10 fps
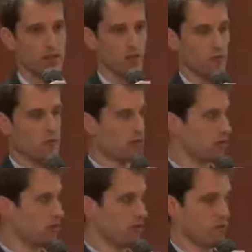They don't
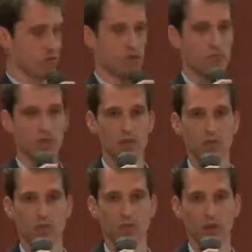focus their efforts on
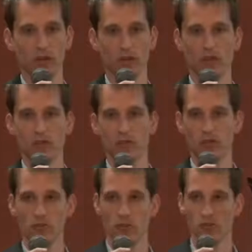people and organizational
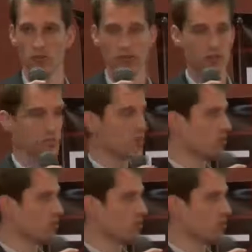structures,